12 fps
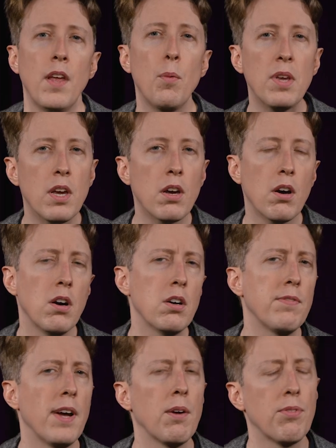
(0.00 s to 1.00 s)
Now, we can
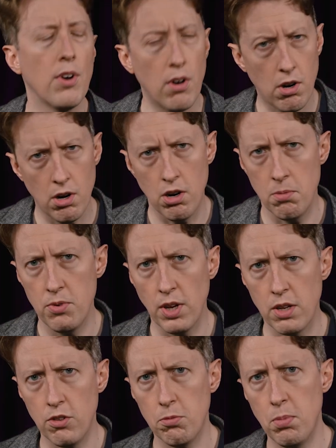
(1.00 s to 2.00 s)
carve out the harm that
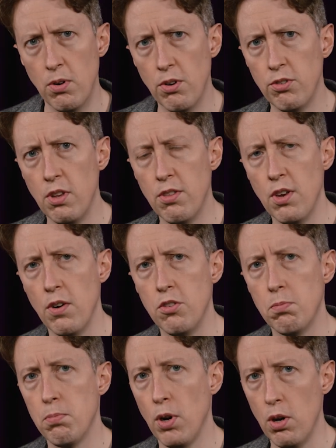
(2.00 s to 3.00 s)
conspiracy
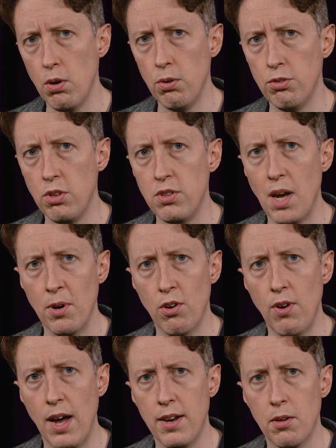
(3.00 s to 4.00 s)
theories pose to
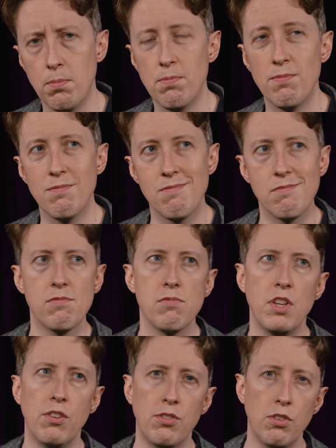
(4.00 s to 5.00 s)
democratic
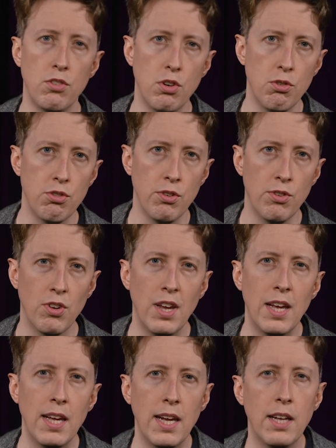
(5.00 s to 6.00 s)
institutions
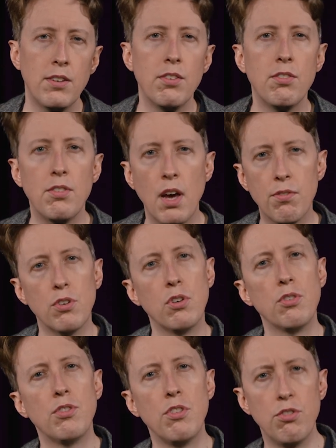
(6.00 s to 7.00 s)
into
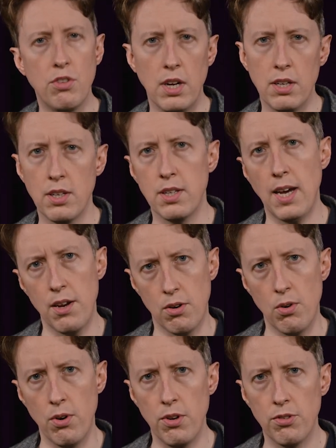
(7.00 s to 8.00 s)
several distinct
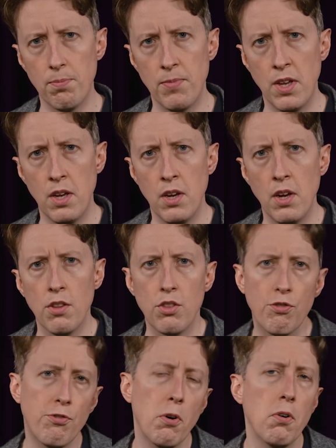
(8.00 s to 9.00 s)
categories.
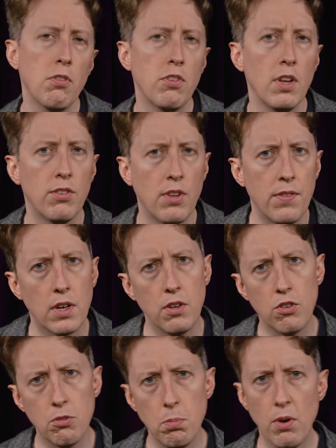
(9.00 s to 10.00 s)
The first is that the
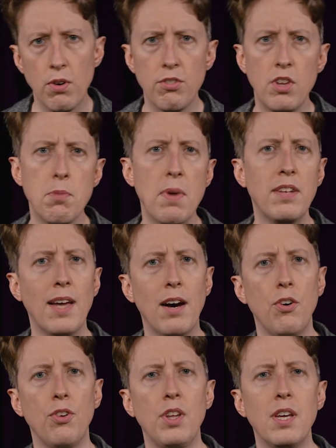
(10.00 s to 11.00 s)
conspiracy
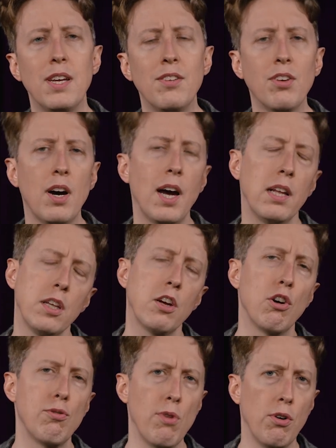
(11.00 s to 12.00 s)
mentality is highly
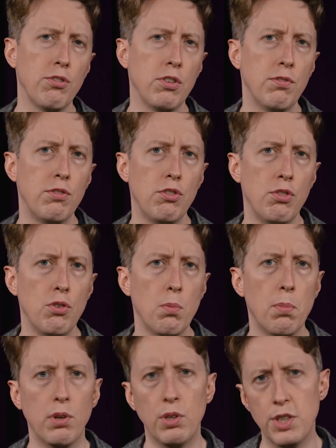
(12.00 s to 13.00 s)
corrosive to
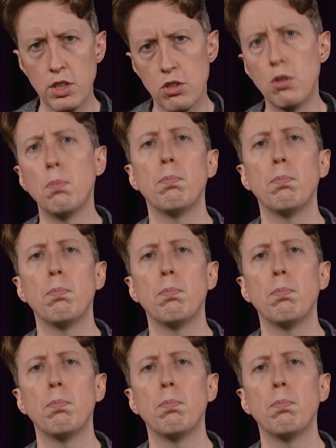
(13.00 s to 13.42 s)
political